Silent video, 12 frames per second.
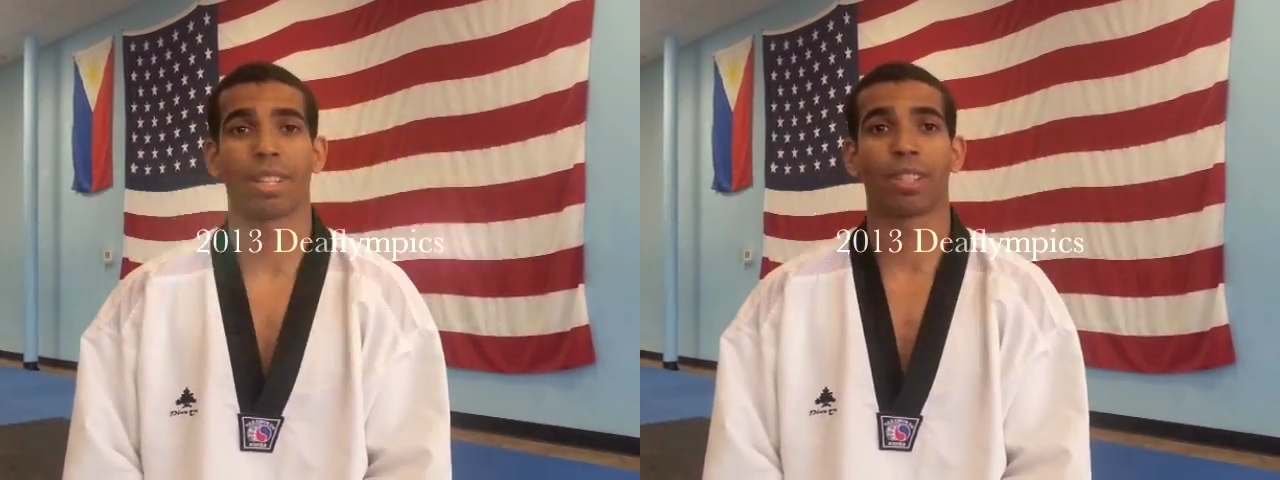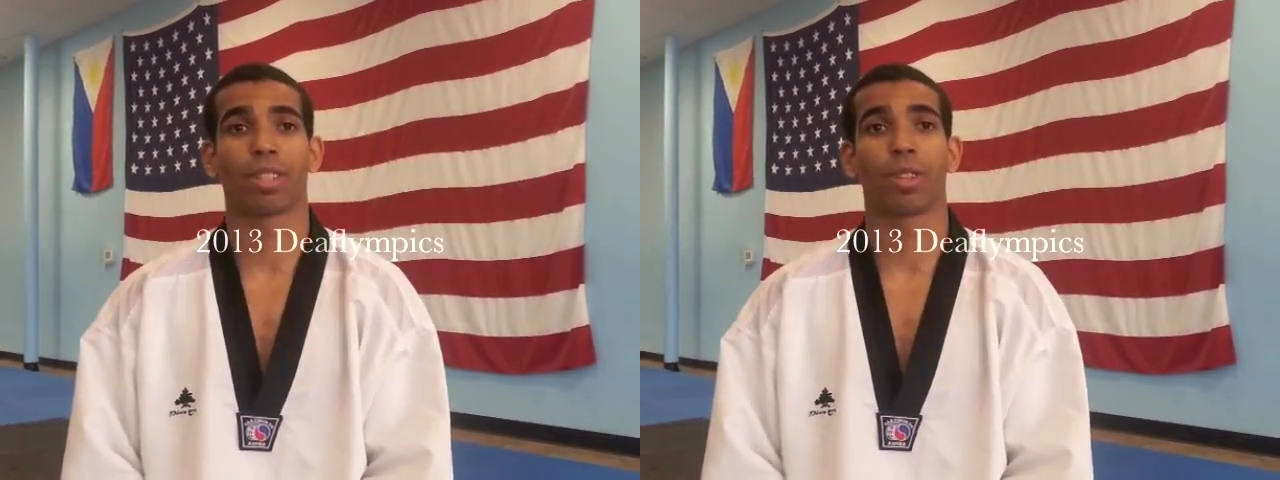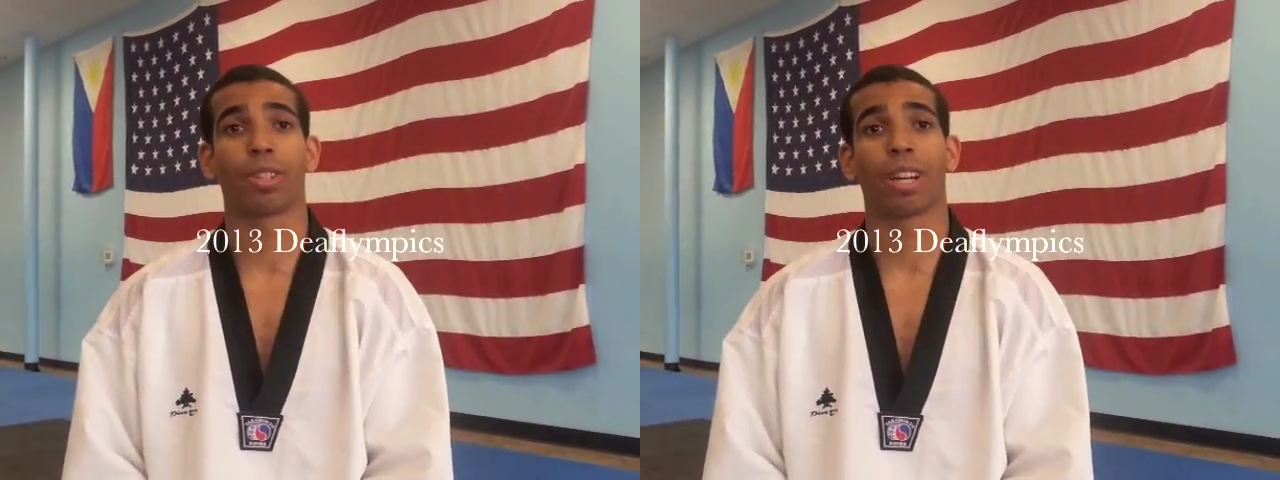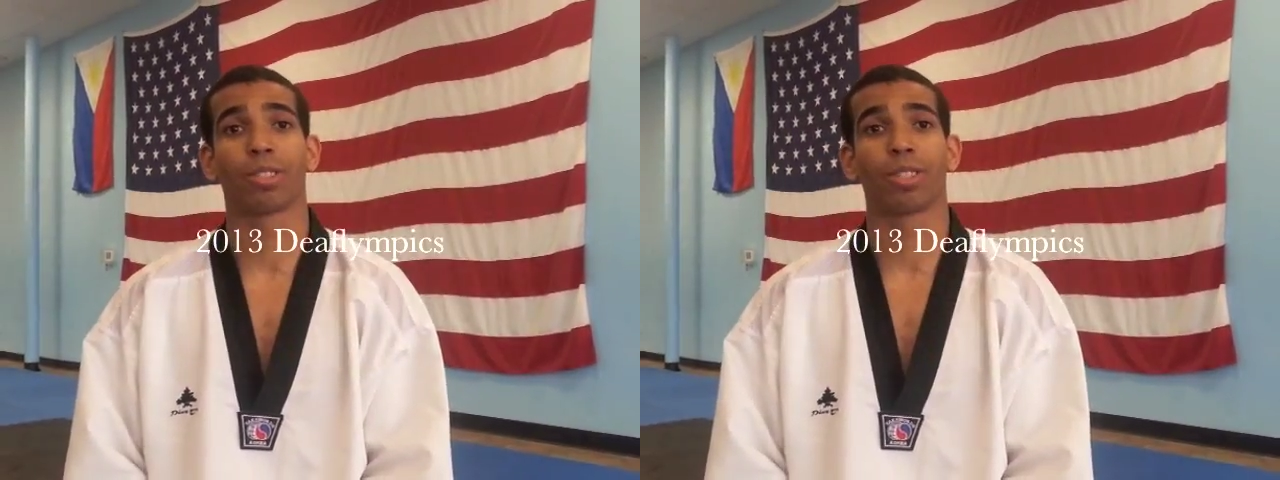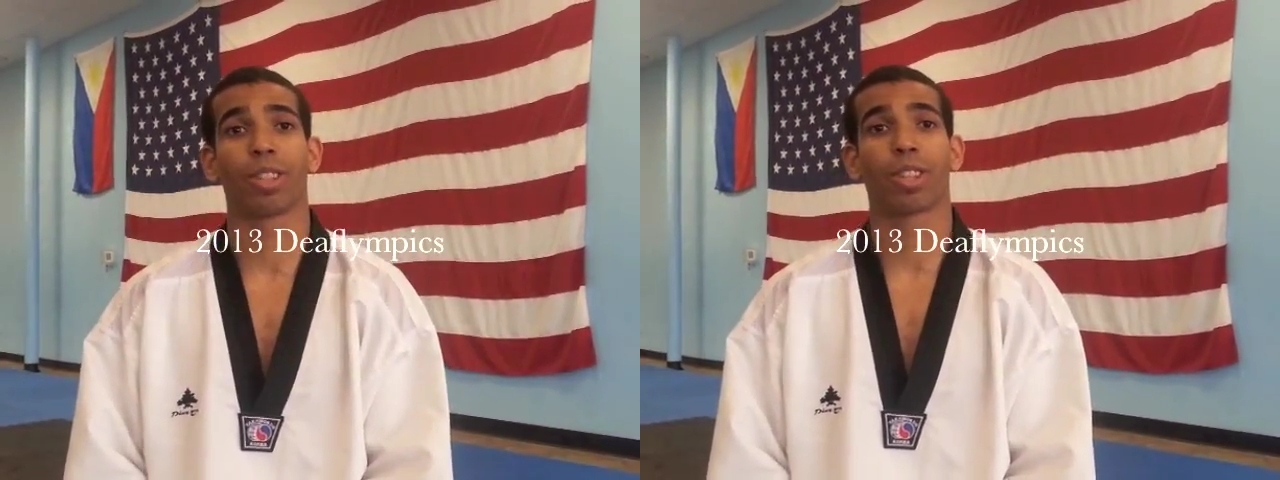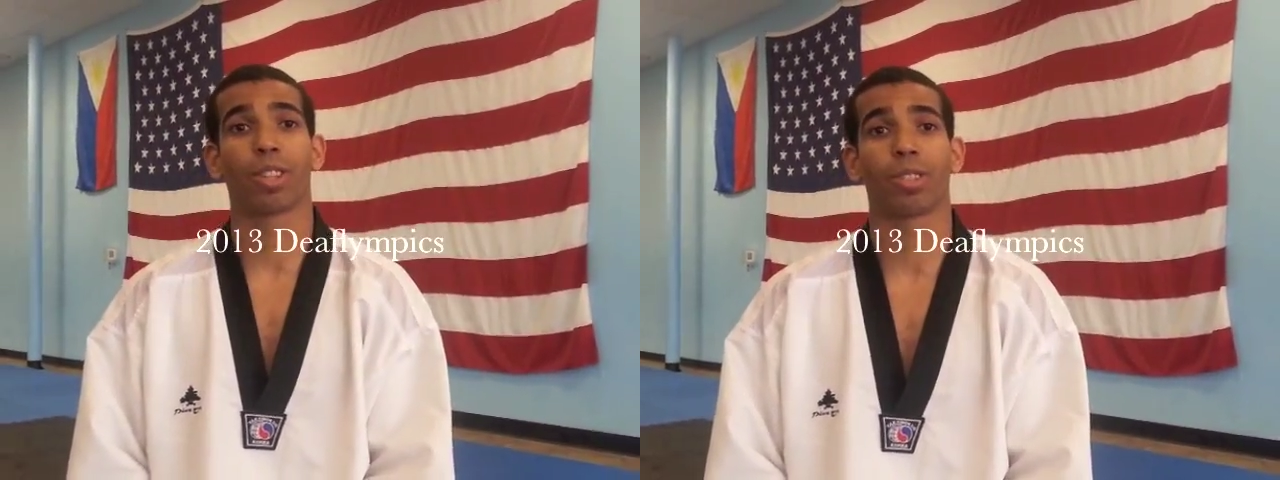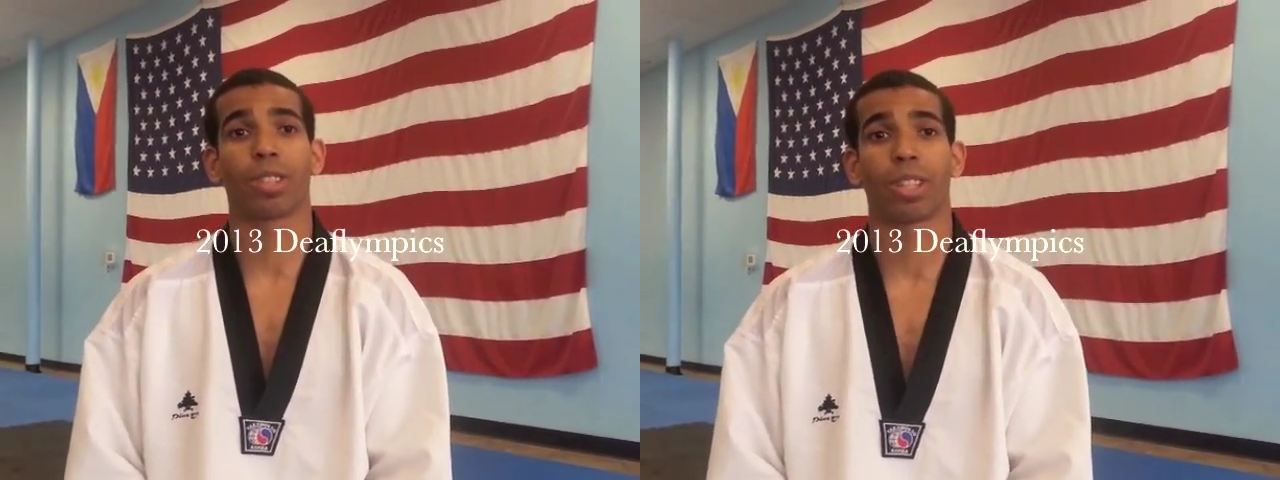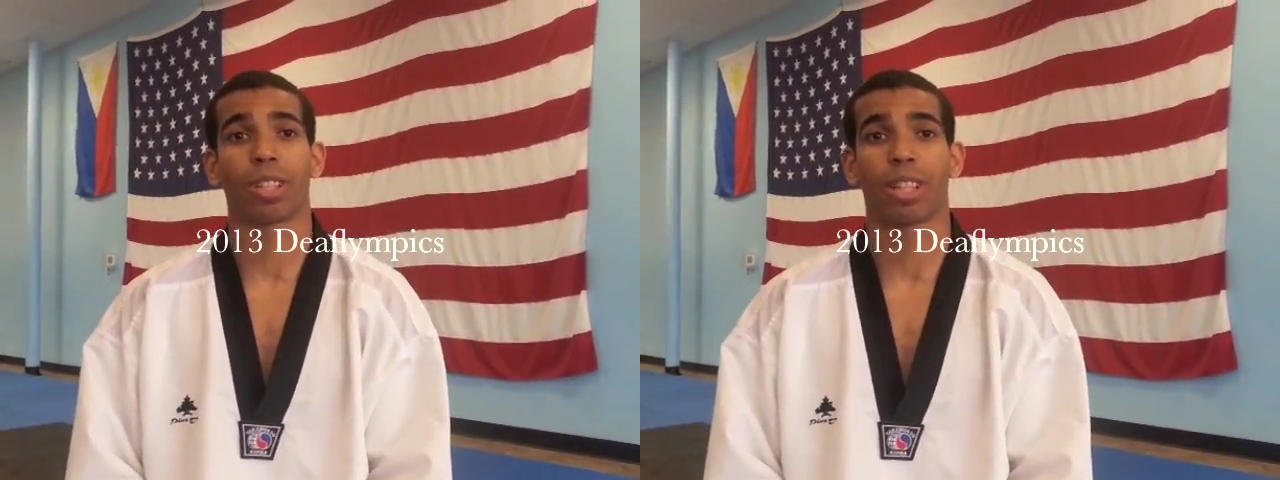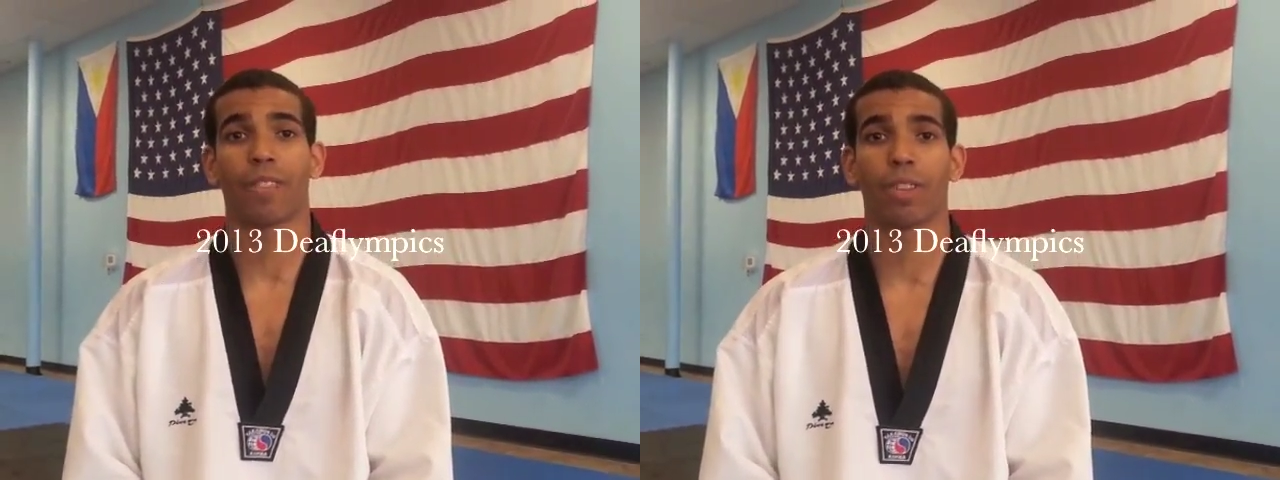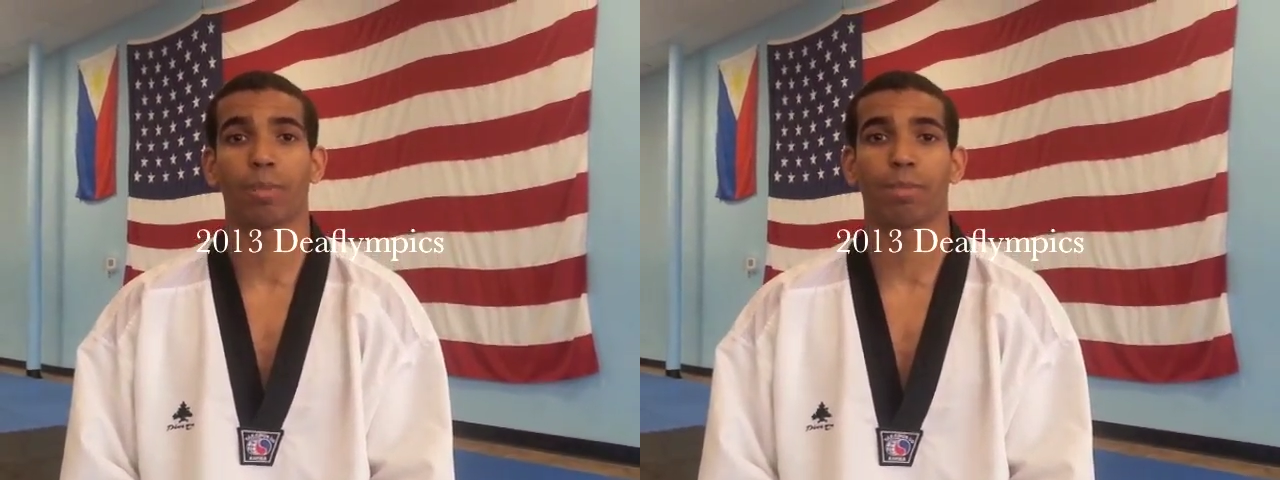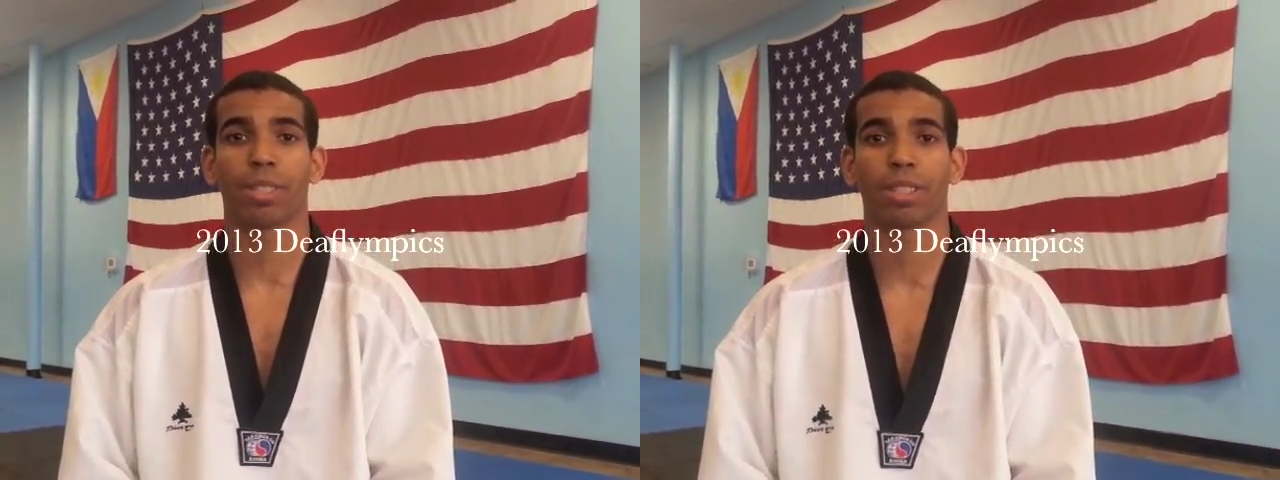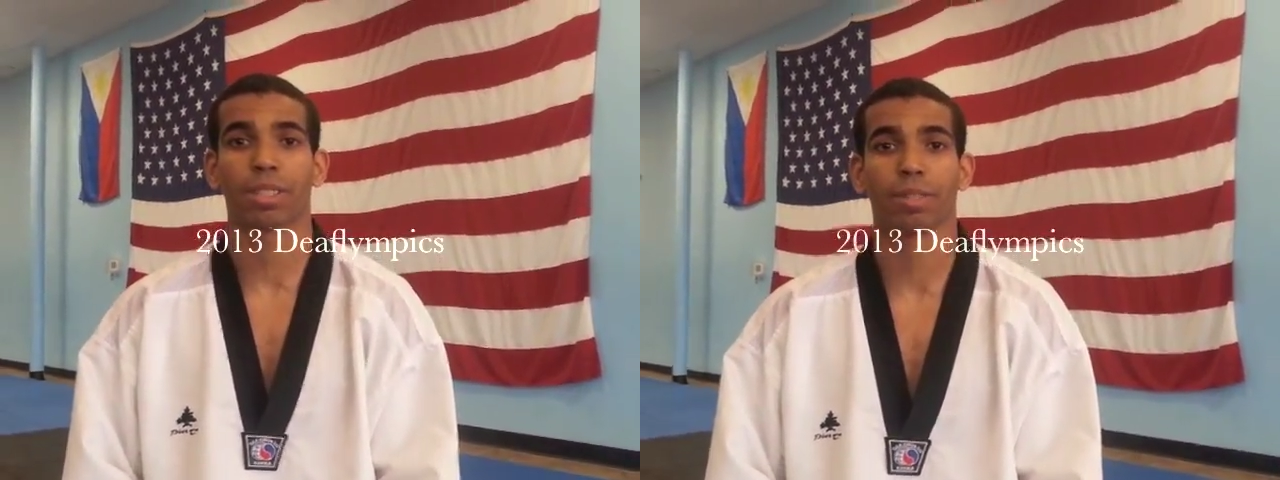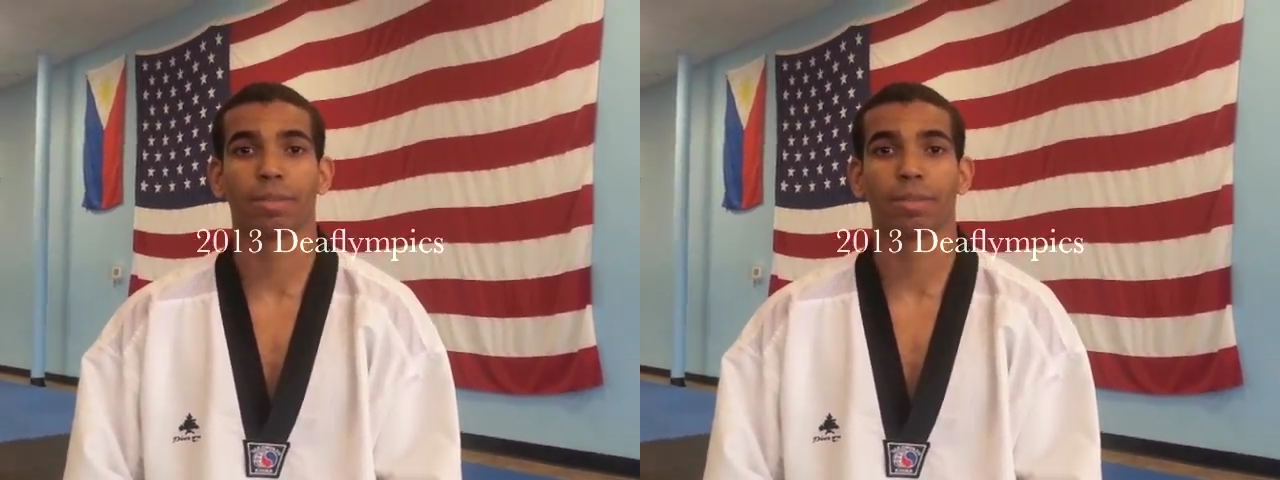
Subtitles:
in the 2013 Deaf Olympics.